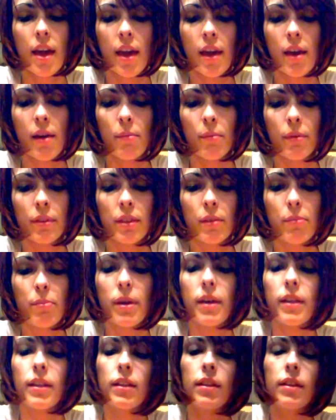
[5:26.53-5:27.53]
And with the
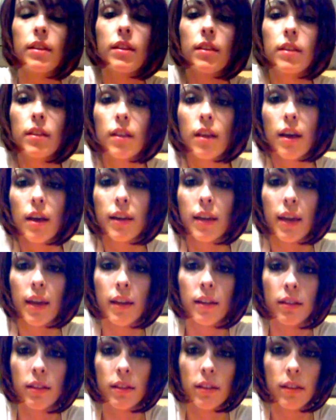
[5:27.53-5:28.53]
pin,
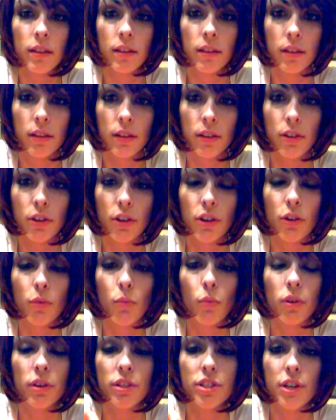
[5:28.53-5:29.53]
again, you're going
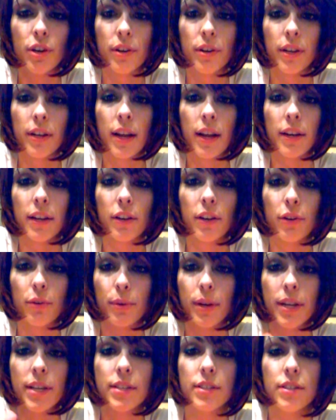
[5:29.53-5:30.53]
to want to turn it 90
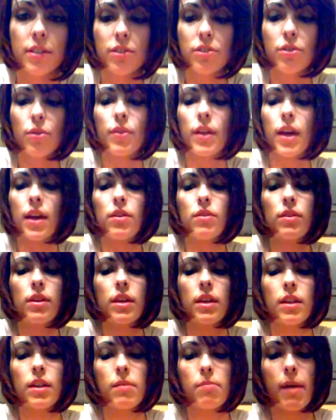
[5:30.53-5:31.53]
degrees so that you
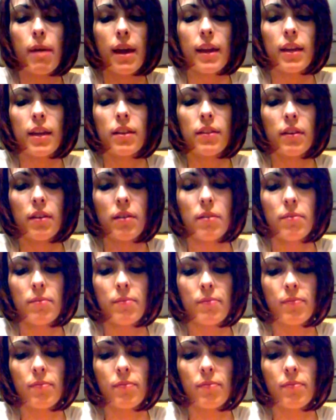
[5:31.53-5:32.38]
can get it back in there.